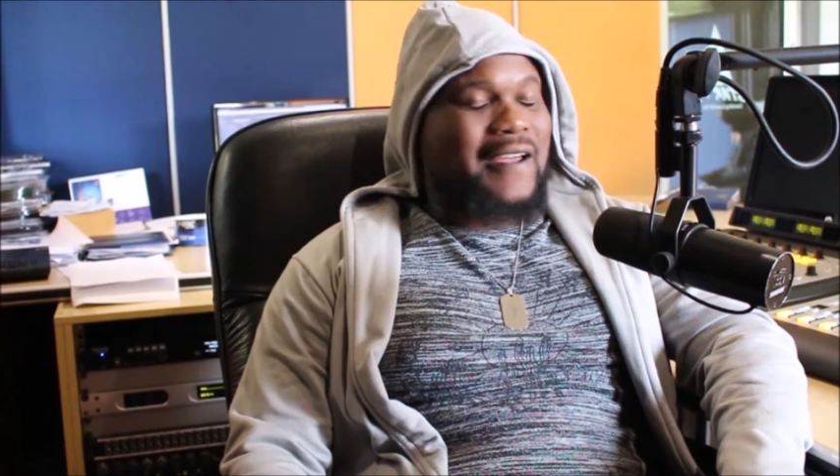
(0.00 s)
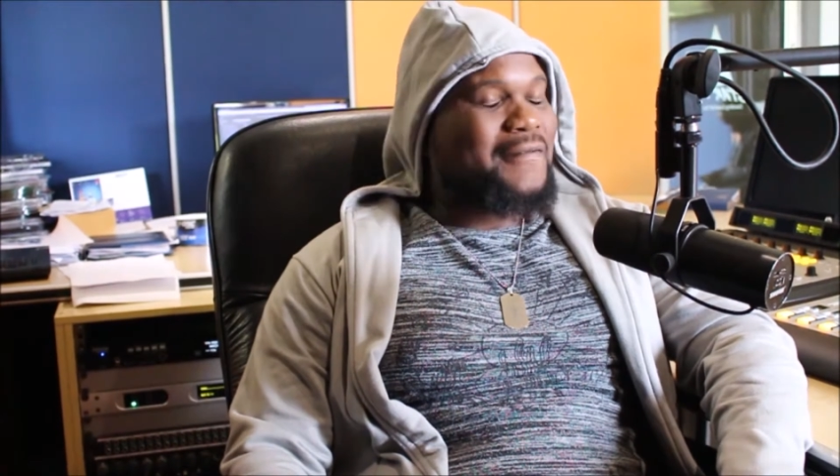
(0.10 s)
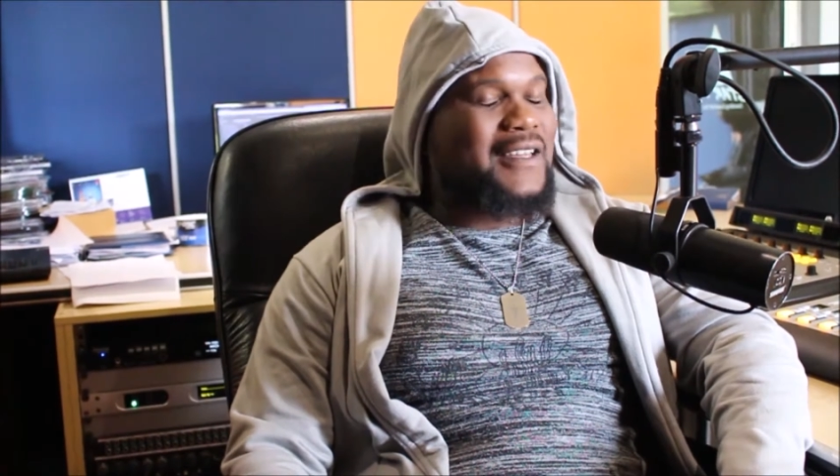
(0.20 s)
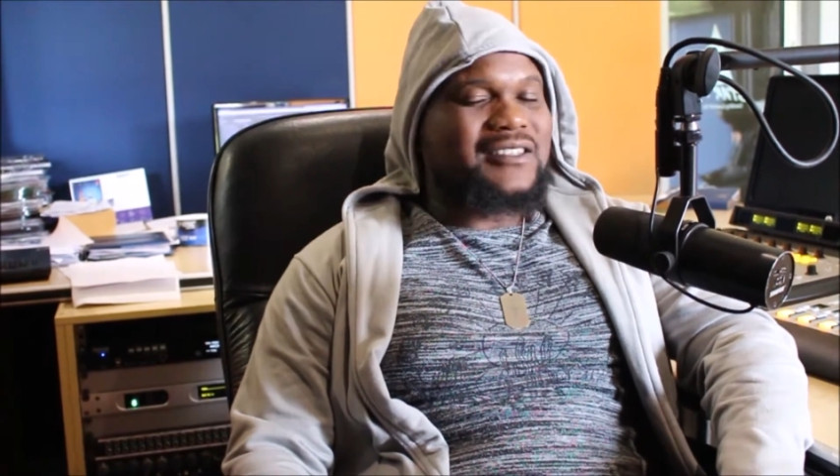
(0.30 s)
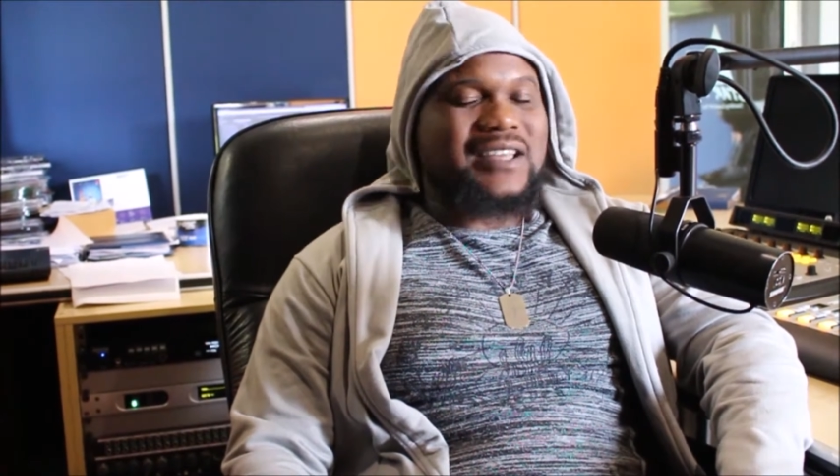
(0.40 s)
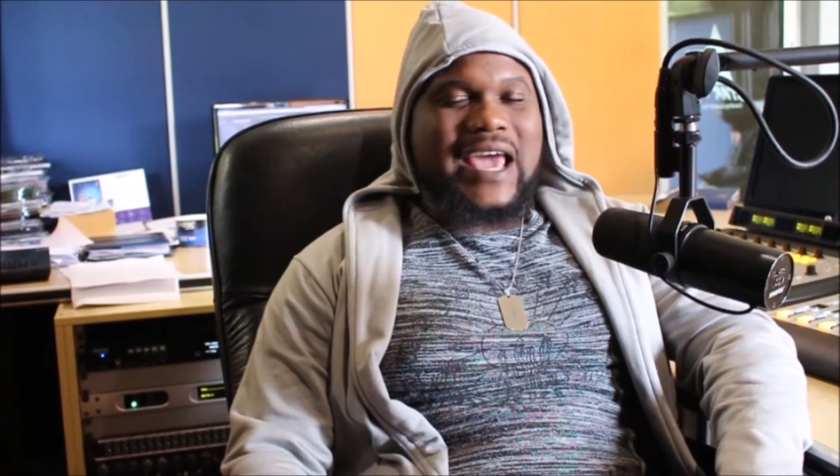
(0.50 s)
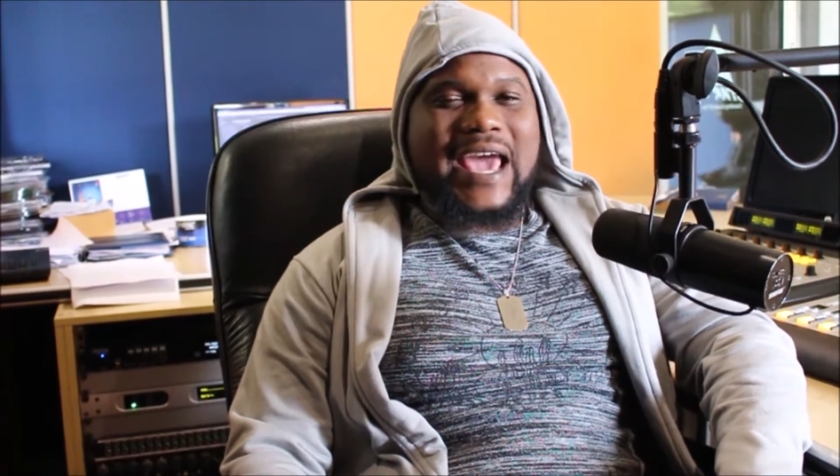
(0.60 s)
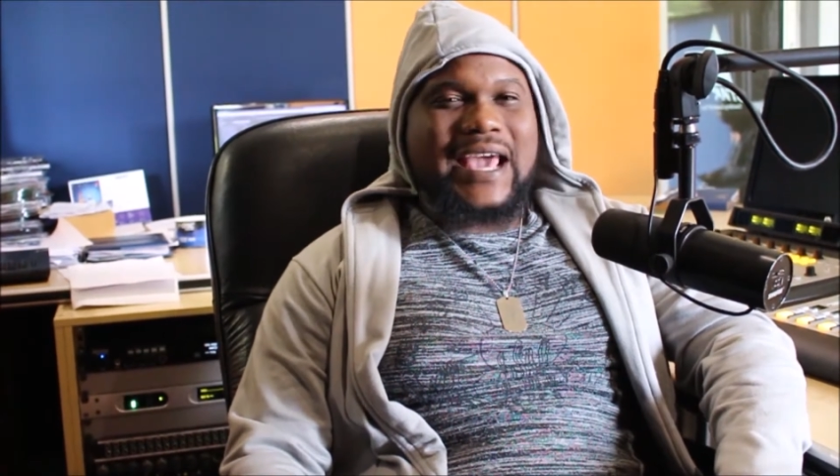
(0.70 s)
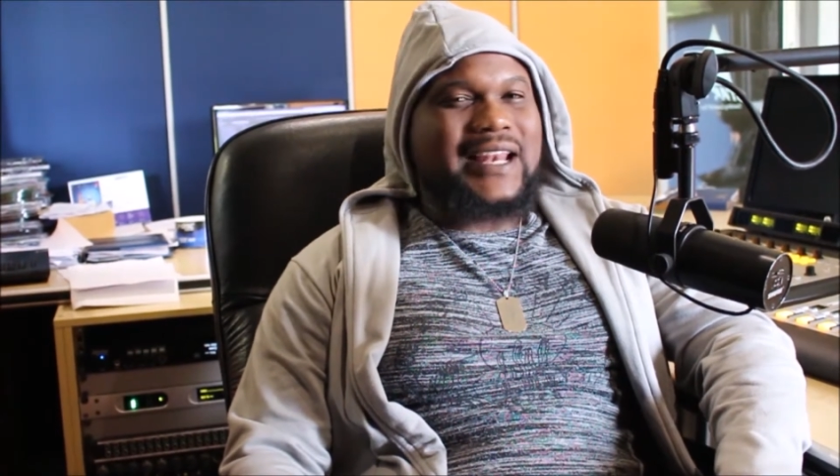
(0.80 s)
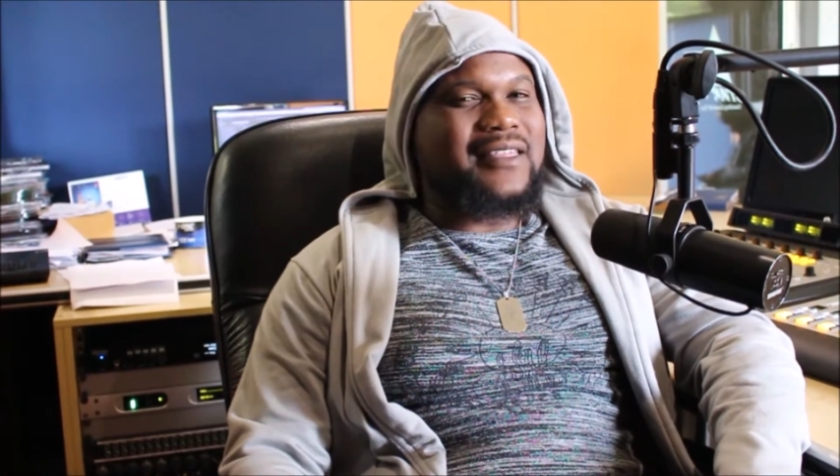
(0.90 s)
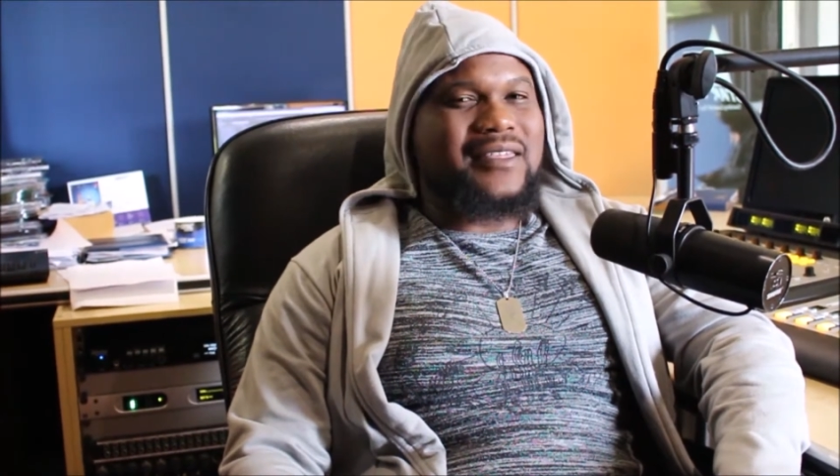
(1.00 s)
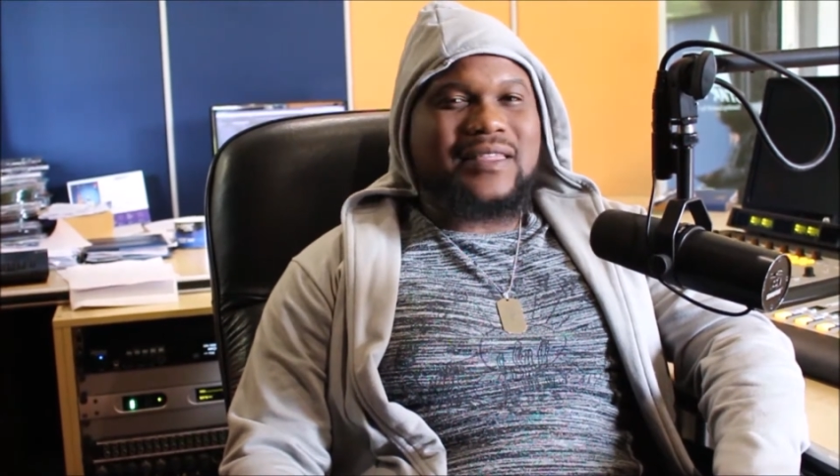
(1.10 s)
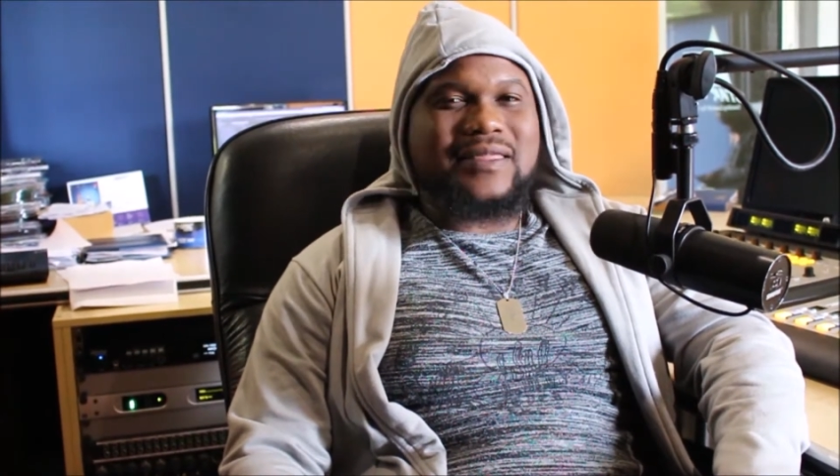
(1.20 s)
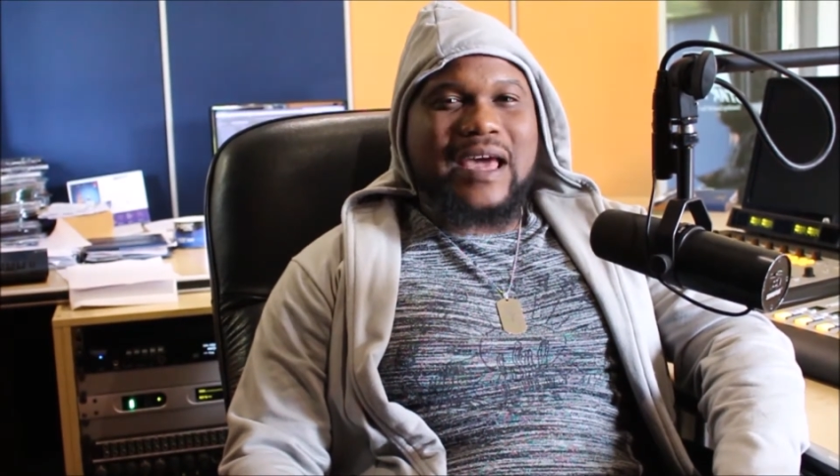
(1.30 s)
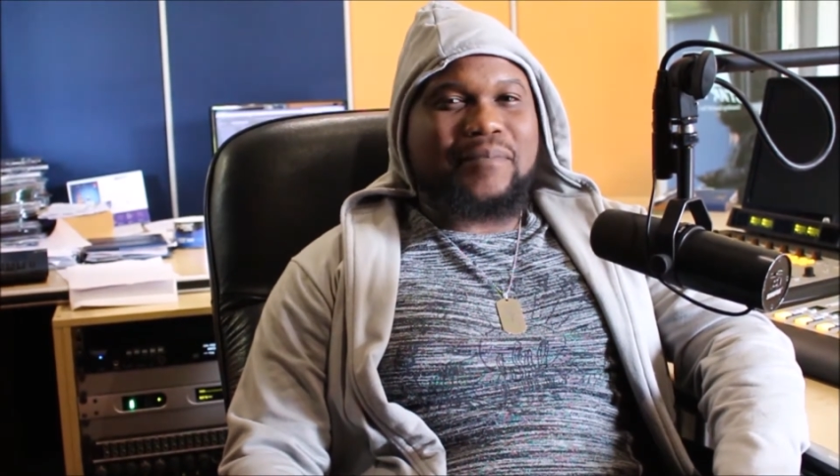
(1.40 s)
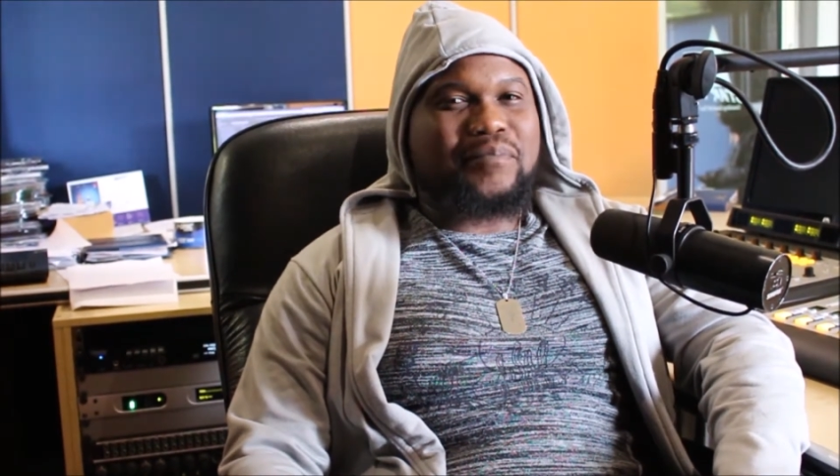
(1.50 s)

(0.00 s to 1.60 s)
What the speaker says: If there's anything that